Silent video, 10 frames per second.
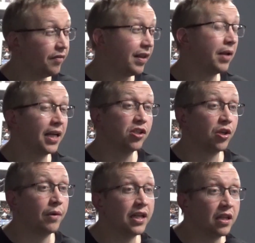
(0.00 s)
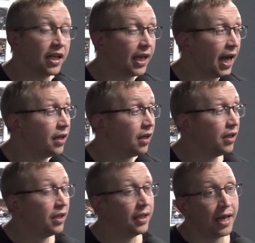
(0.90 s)
"Them lads do anything again,
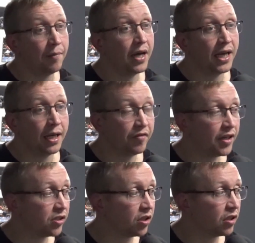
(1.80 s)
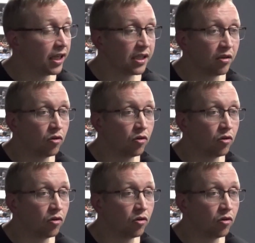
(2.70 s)
get my name first on the list.